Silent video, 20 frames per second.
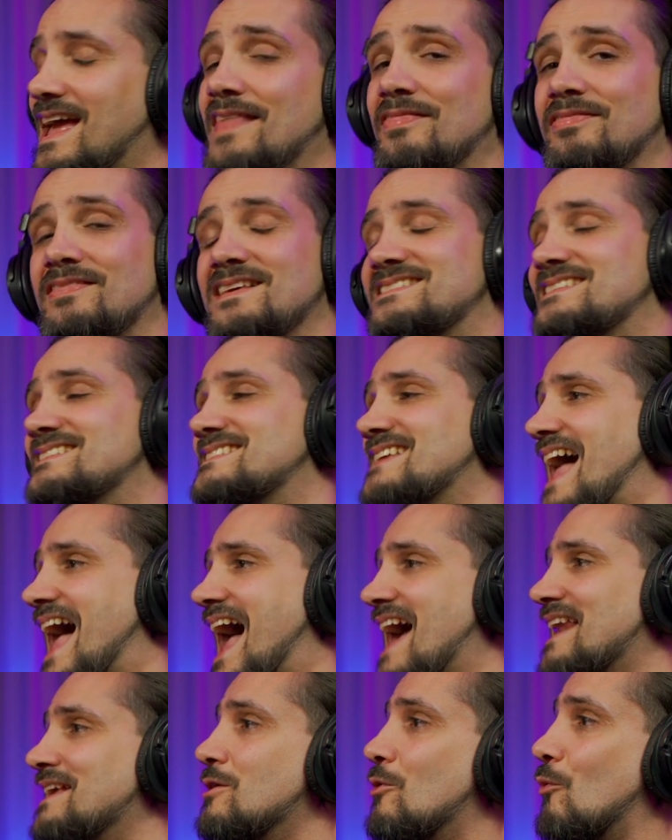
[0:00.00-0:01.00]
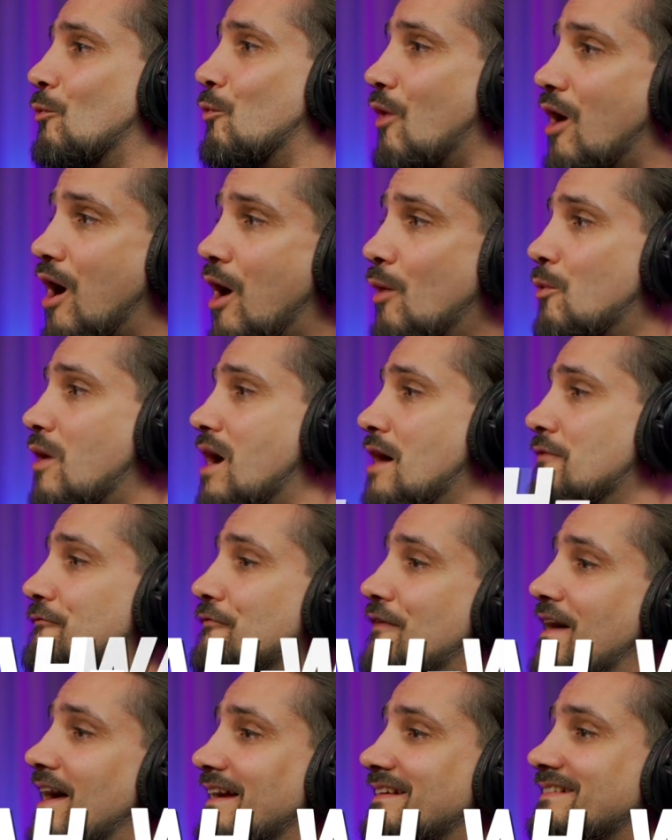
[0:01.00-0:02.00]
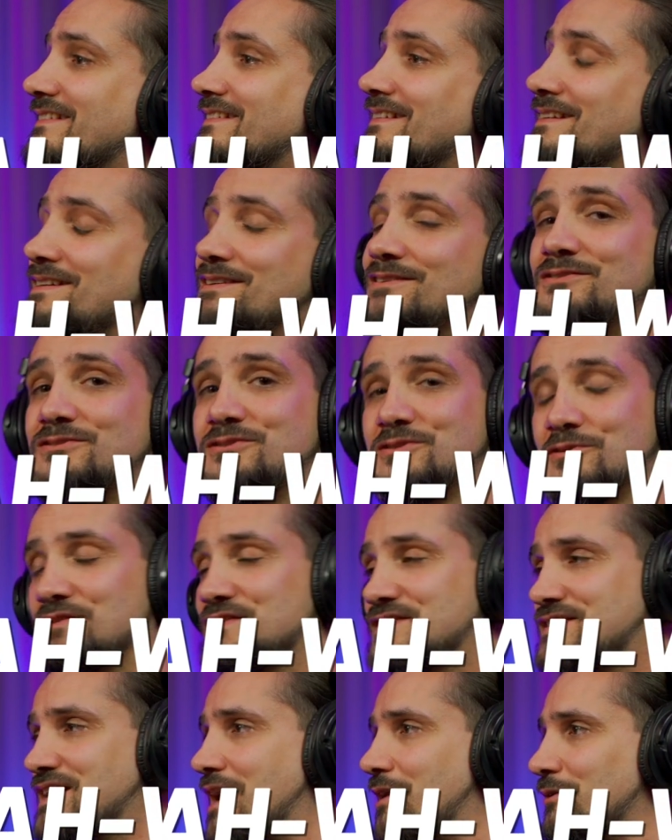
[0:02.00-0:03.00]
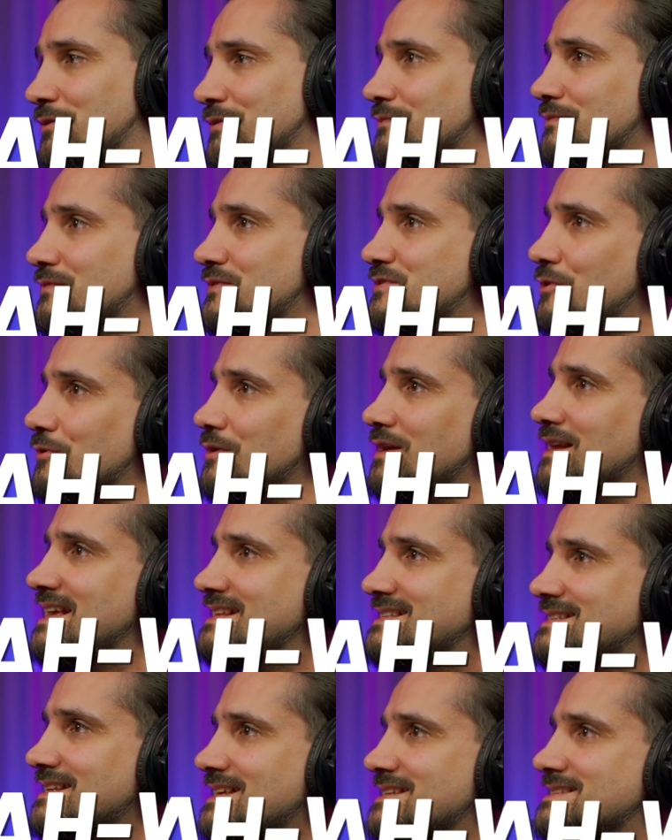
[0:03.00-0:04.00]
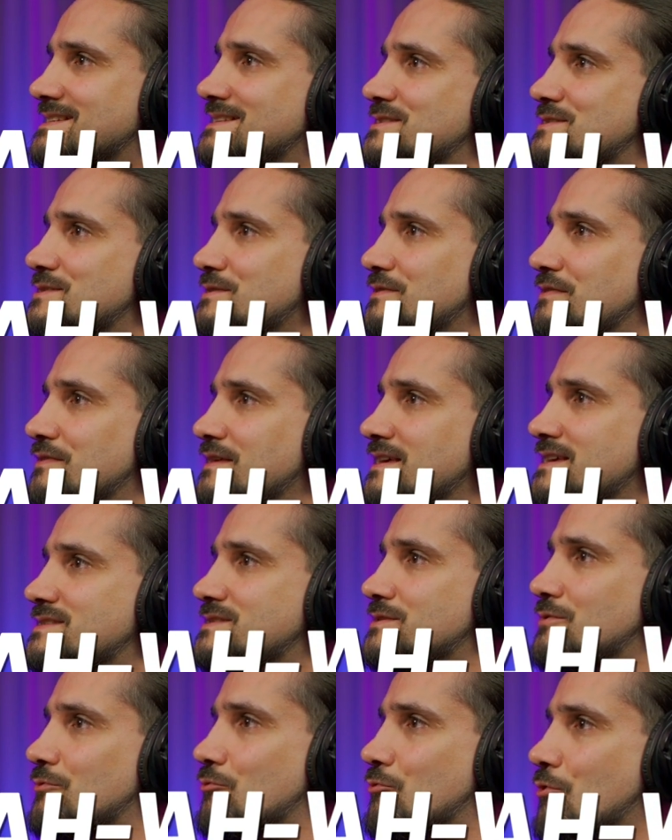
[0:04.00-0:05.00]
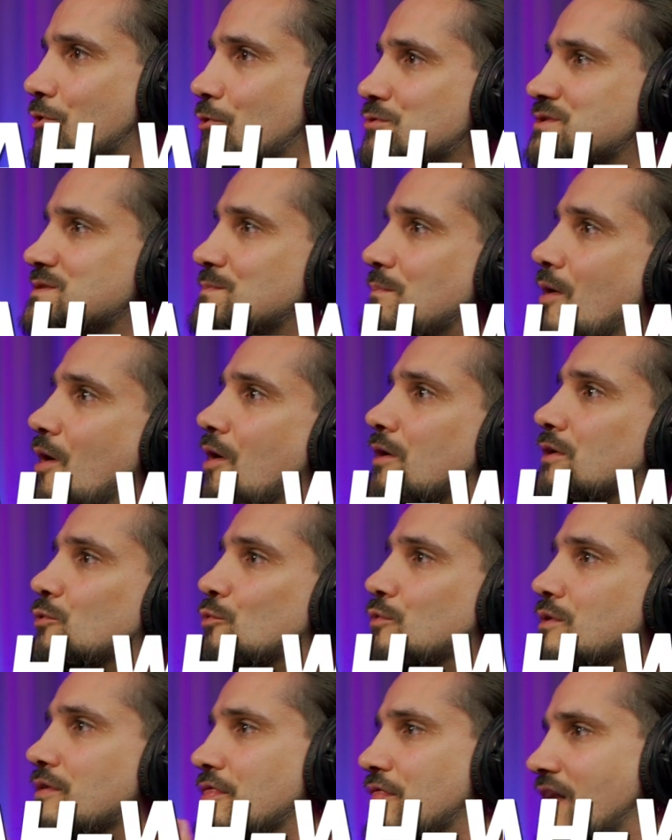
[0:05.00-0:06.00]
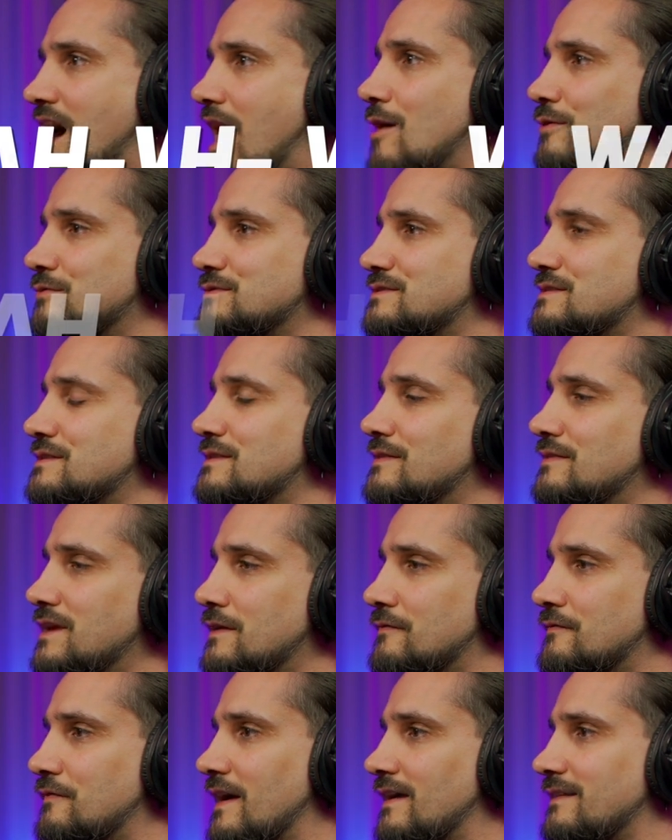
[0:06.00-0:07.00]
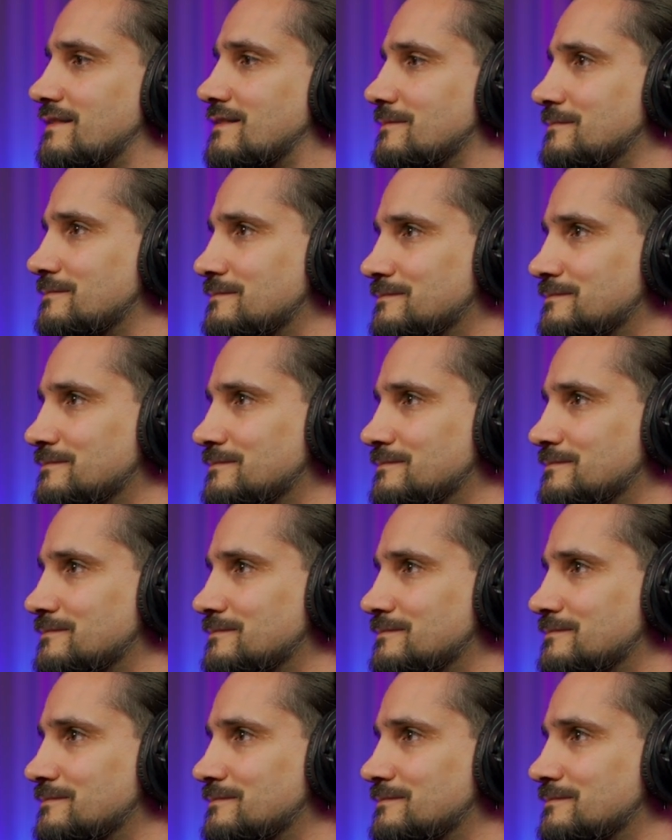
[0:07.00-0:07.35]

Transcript: and this is adding wah-wah effects to the sound. So let's listen to this Rhodes part without the effects.